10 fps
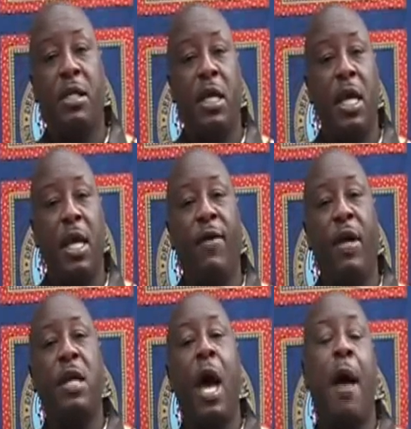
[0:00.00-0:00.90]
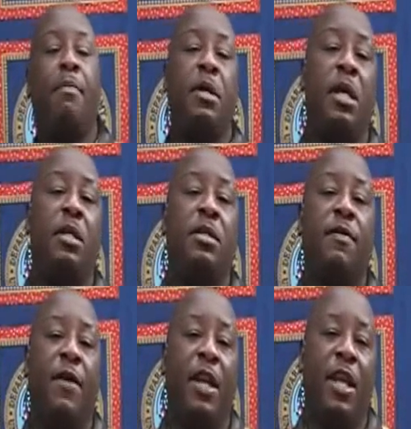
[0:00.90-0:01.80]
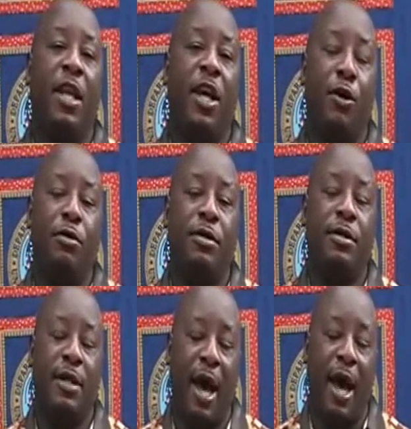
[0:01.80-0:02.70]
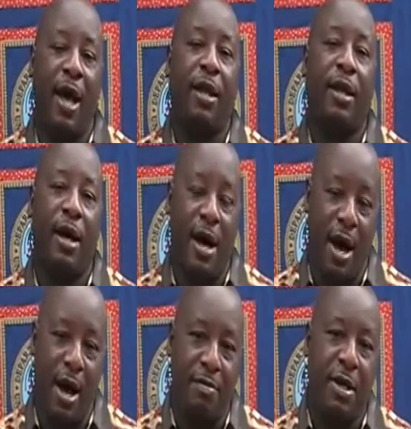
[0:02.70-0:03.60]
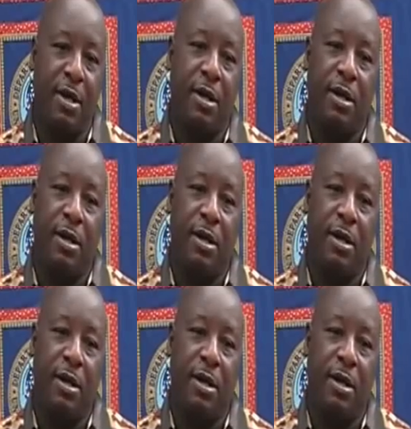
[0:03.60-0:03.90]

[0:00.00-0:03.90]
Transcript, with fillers: bigsteve@topnichevideos.com.